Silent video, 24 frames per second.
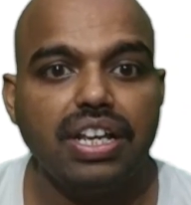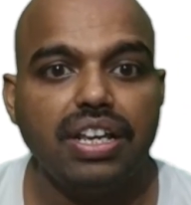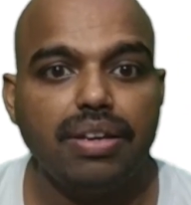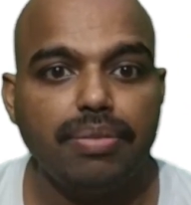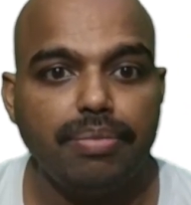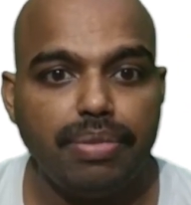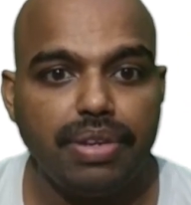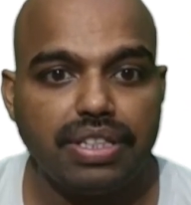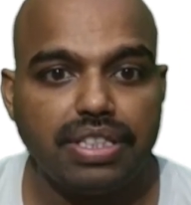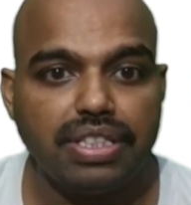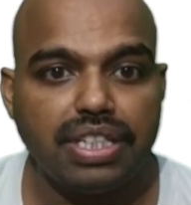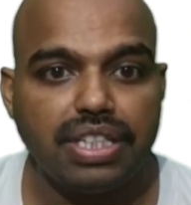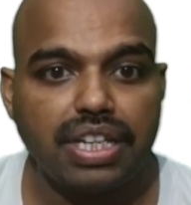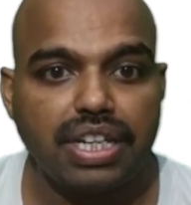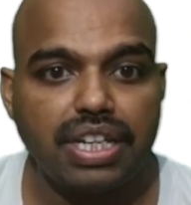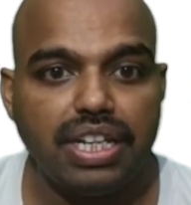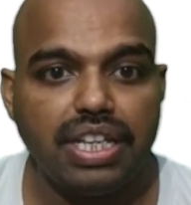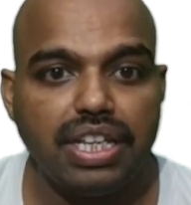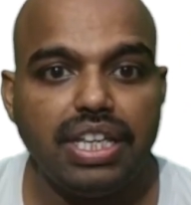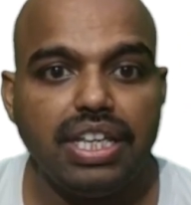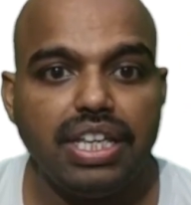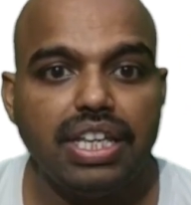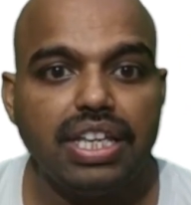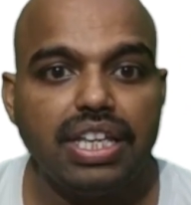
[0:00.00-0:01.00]
Basically,
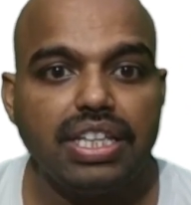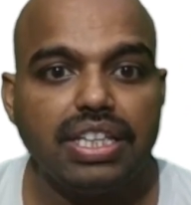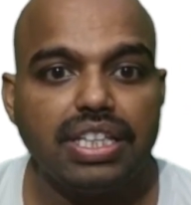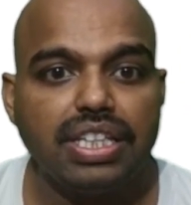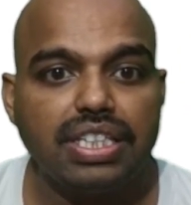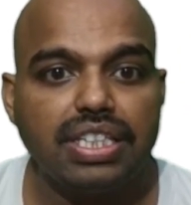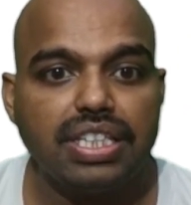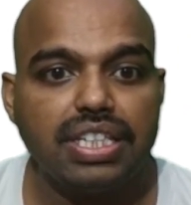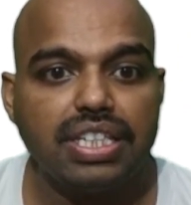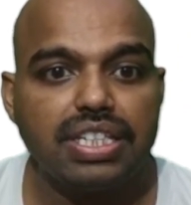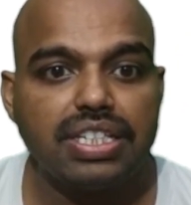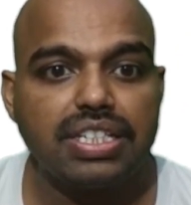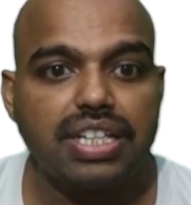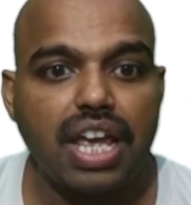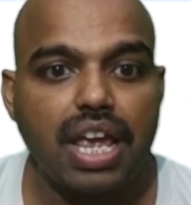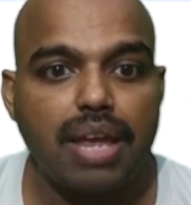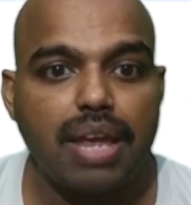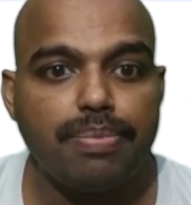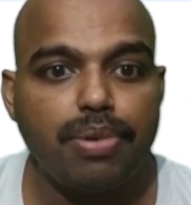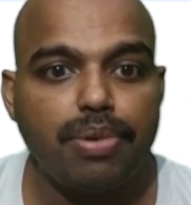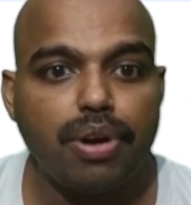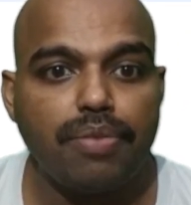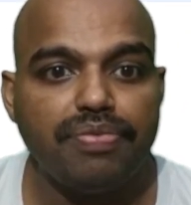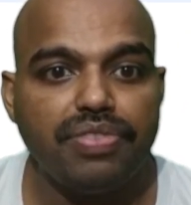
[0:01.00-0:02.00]
this is type
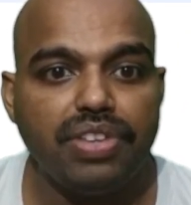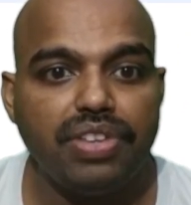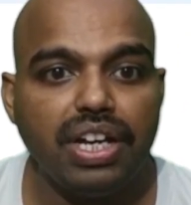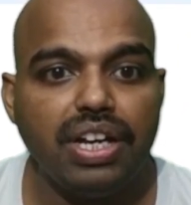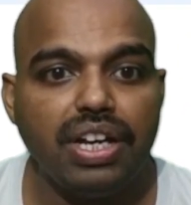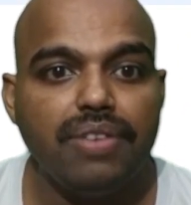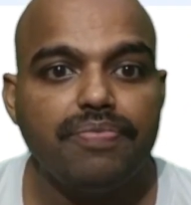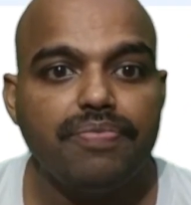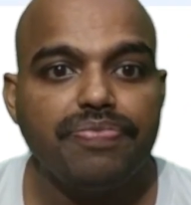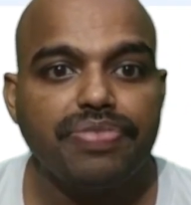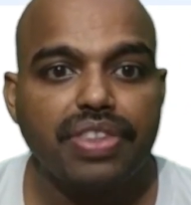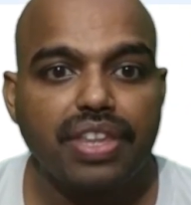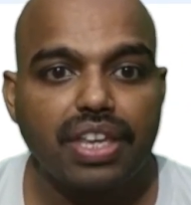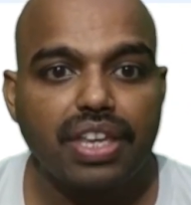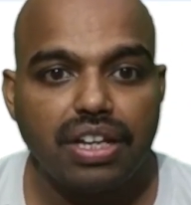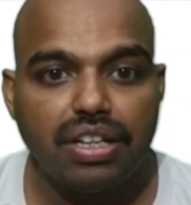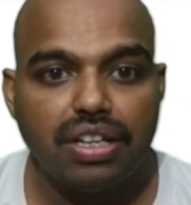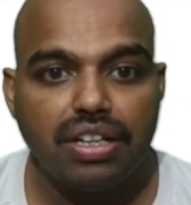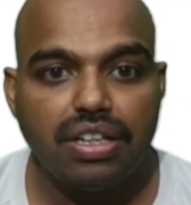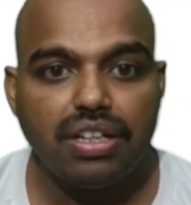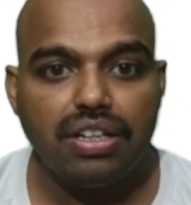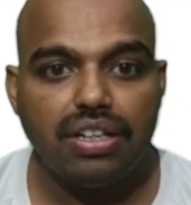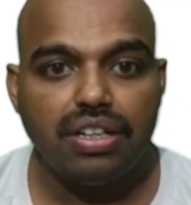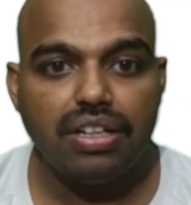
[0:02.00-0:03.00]
of the
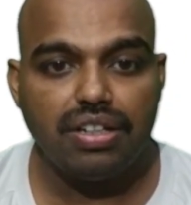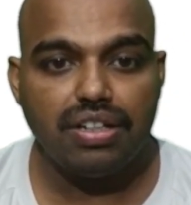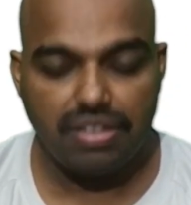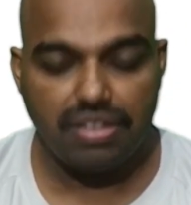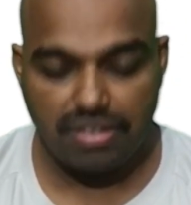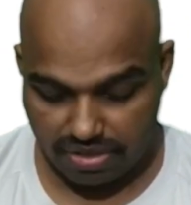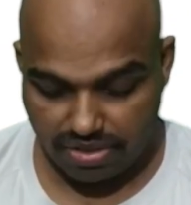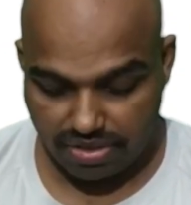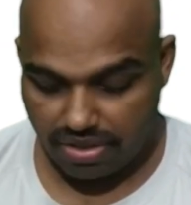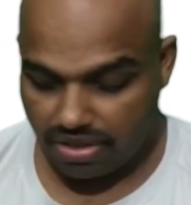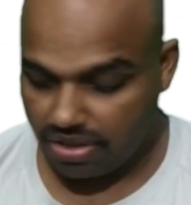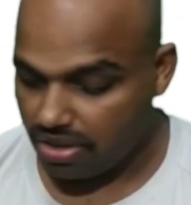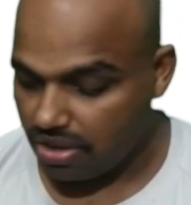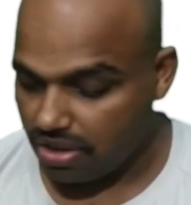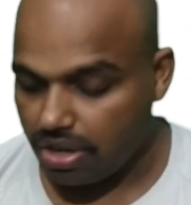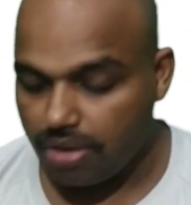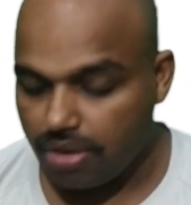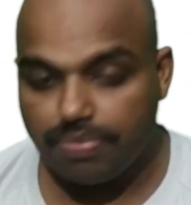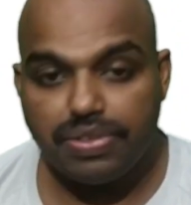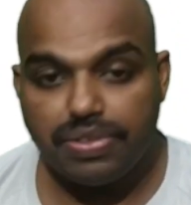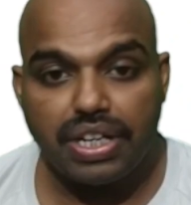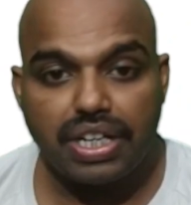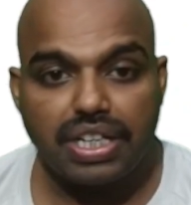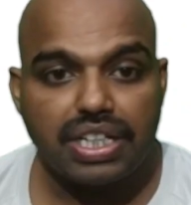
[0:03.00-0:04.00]

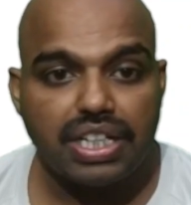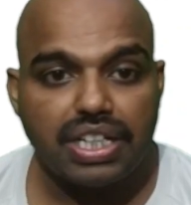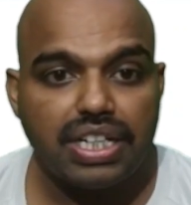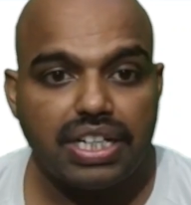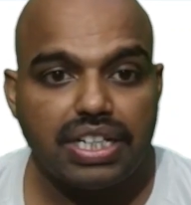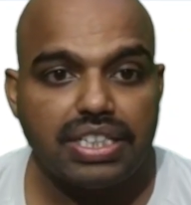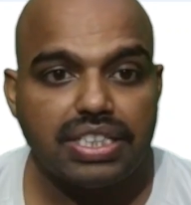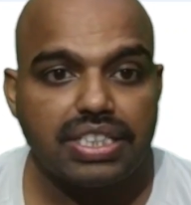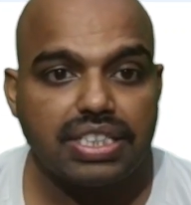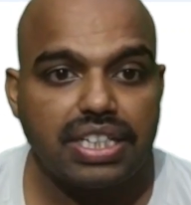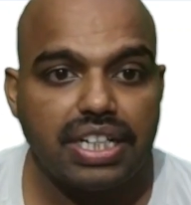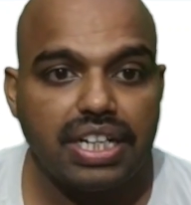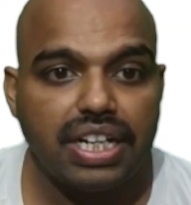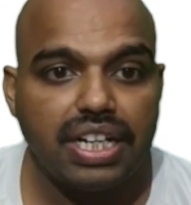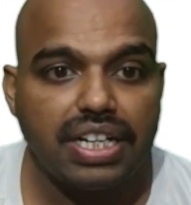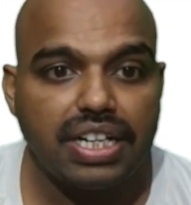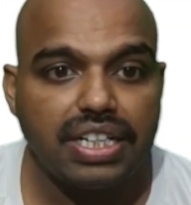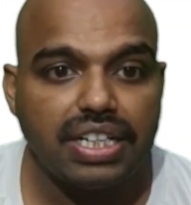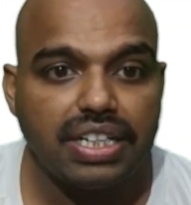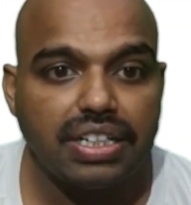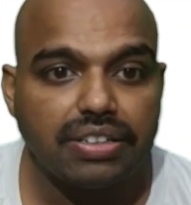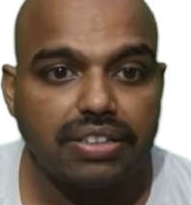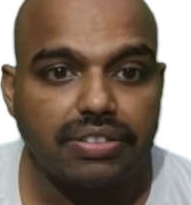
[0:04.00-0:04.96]
object it is creating.